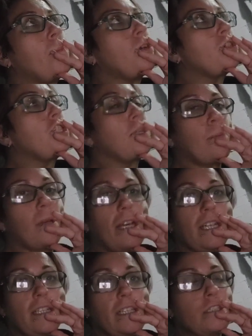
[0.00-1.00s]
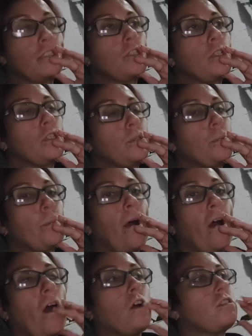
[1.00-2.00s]
She played this
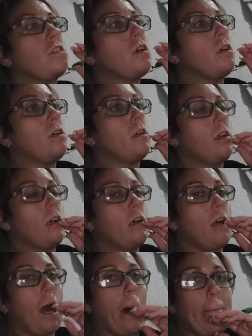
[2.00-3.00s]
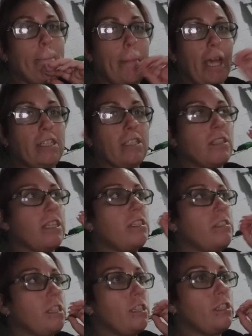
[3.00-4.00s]
part
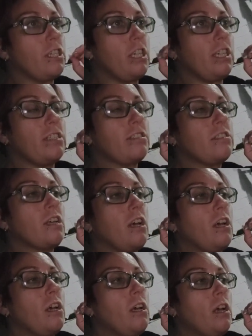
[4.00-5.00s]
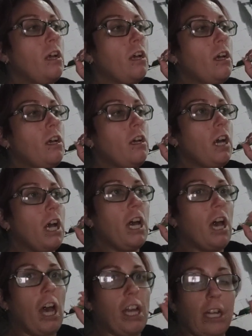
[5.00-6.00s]
amazingly. This is
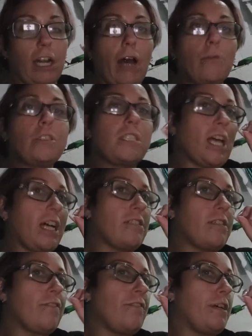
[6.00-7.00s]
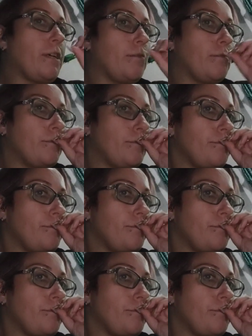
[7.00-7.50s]
an outstanding film.